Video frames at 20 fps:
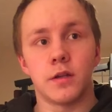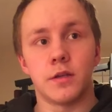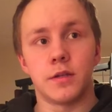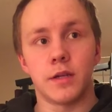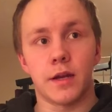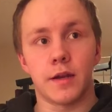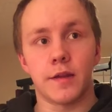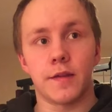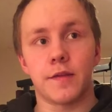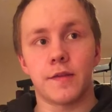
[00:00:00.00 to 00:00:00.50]

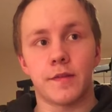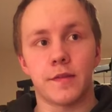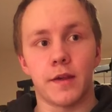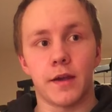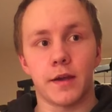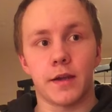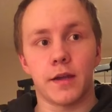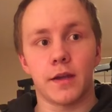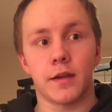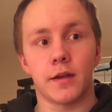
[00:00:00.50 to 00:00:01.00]
Dennis
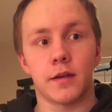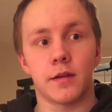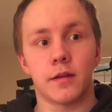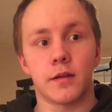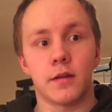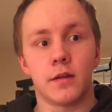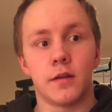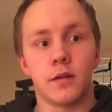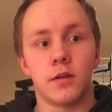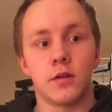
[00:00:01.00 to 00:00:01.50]

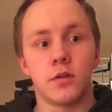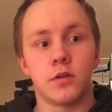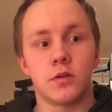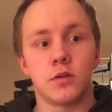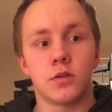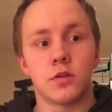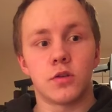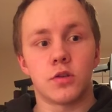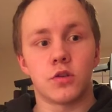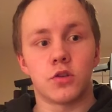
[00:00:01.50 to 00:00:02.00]
second,
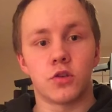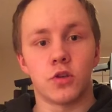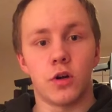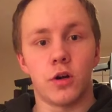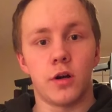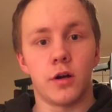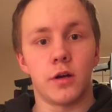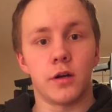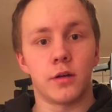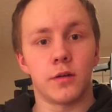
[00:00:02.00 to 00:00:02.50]

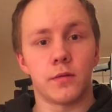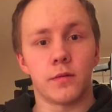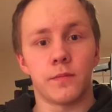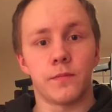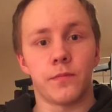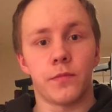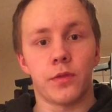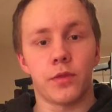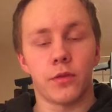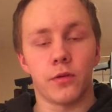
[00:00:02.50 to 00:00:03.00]

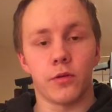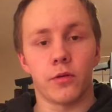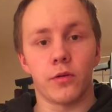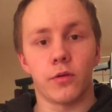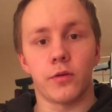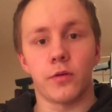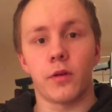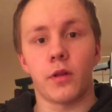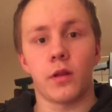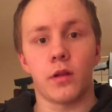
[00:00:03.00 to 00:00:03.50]
Shawn
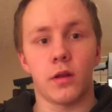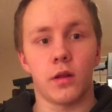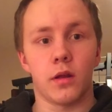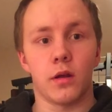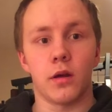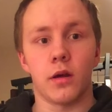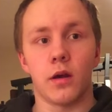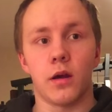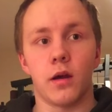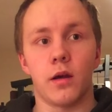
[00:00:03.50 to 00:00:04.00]
third,
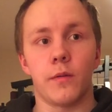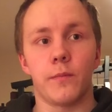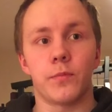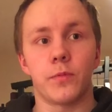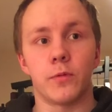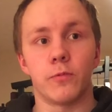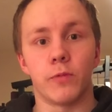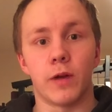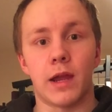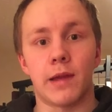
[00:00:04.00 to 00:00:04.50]
uh,
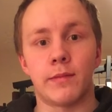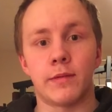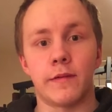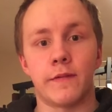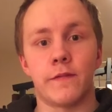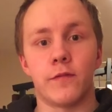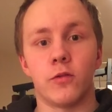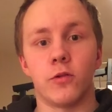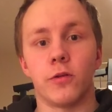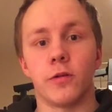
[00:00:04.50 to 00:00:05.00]
Ramy
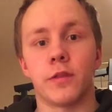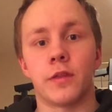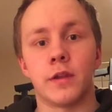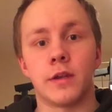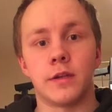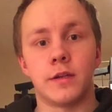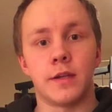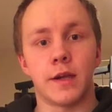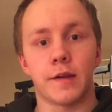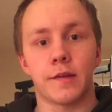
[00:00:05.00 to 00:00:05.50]
fourth,
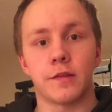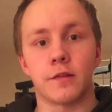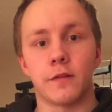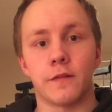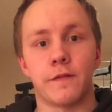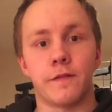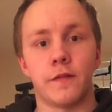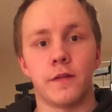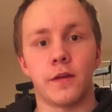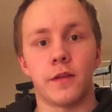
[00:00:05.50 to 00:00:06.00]
Dexter
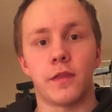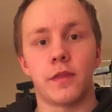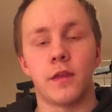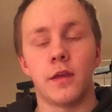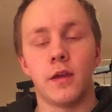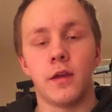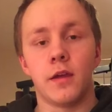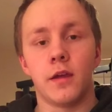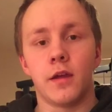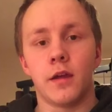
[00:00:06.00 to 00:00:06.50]

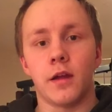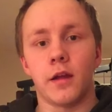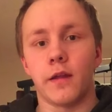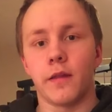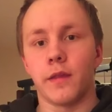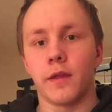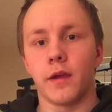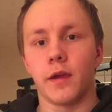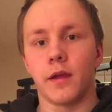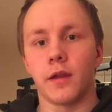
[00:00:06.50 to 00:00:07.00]
fifth,
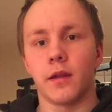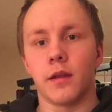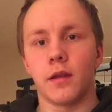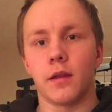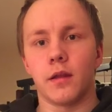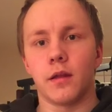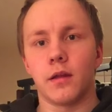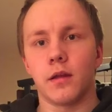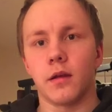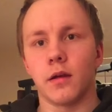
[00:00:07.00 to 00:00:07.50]
and
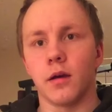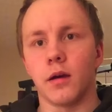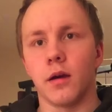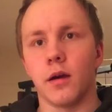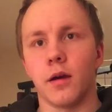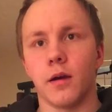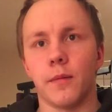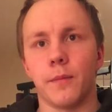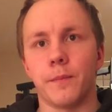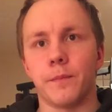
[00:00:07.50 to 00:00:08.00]
then
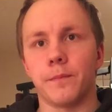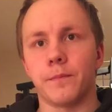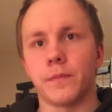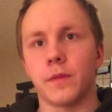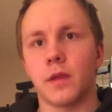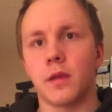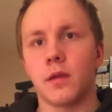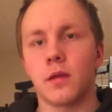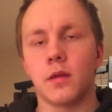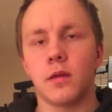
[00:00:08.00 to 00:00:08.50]
um,